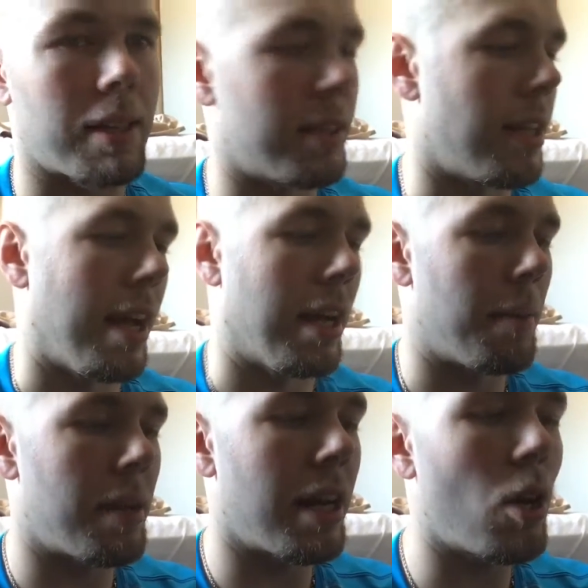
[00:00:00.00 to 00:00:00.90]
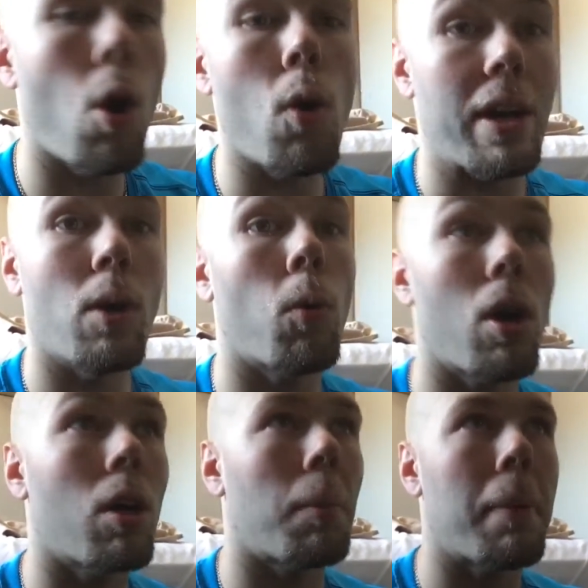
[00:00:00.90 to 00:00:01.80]
in the day. And I mean, I know we're
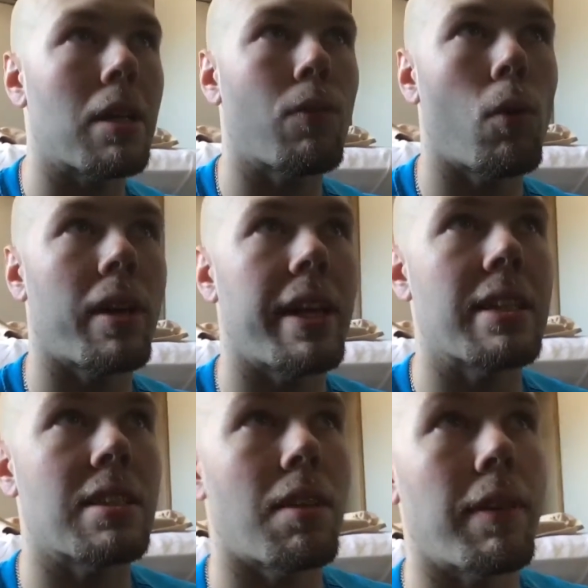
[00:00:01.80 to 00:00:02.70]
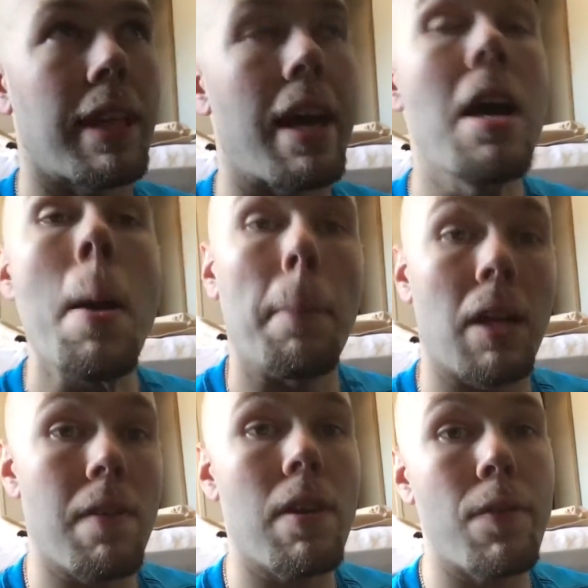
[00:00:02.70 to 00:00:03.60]
all in PS4 days and stuff like that.
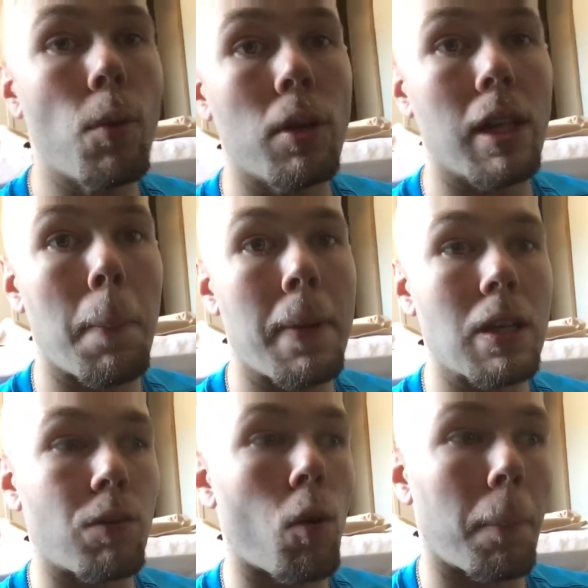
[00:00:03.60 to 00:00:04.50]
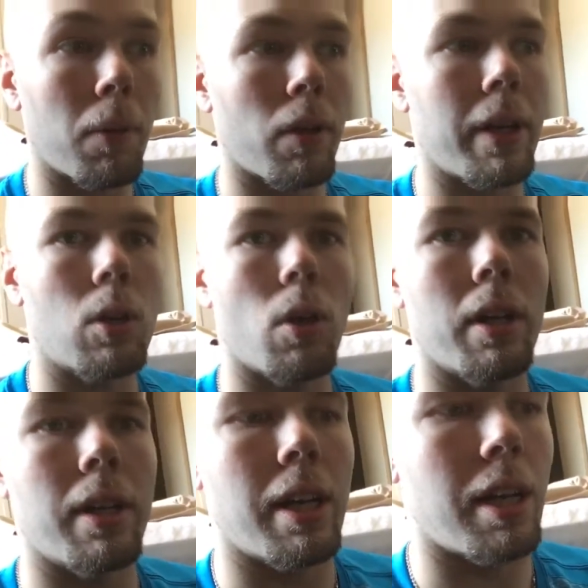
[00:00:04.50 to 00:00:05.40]
But even if you were to get a PS4 and put
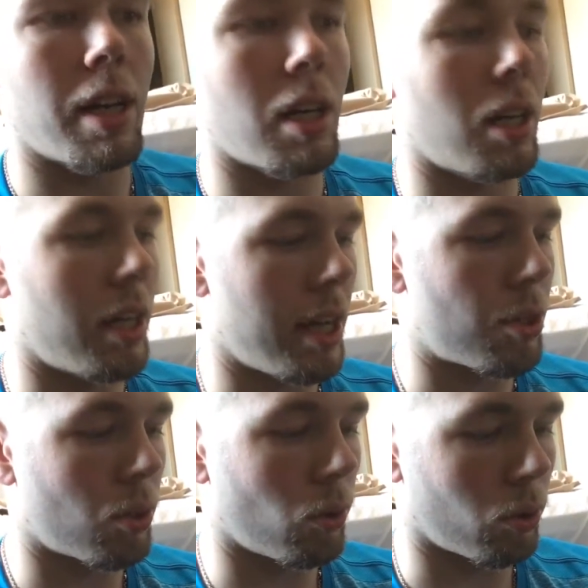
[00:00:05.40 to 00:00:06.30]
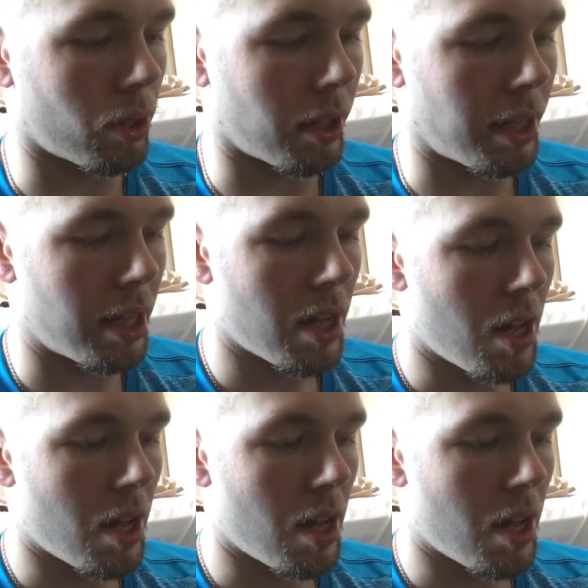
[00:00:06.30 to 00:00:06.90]
an intercooler on it,